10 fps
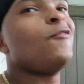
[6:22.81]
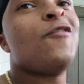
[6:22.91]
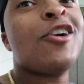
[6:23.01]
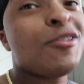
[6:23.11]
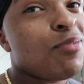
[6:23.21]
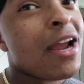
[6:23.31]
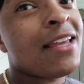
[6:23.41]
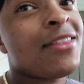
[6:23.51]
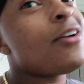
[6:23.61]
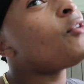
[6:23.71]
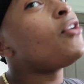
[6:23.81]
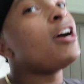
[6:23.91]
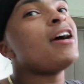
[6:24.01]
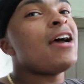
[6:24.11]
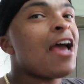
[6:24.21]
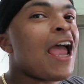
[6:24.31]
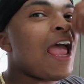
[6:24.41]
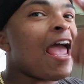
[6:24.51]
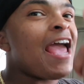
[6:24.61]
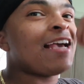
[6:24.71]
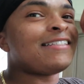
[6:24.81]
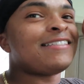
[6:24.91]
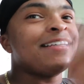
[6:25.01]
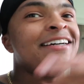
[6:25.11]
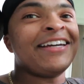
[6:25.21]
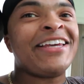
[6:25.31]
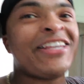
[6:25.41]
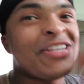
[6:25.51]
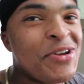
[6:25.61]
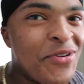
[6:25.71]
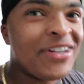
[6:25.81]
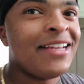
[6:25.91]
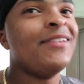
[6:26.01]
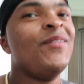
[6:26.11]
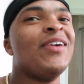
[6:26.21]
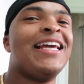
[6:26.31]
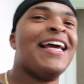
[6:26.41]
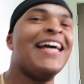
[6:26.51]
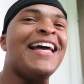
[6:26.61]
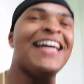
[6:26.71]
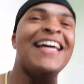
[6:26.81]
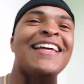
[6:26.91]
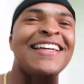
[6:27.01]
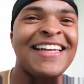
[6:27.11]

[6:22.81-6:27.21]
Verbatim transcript: First prank though. It was fire. Executed.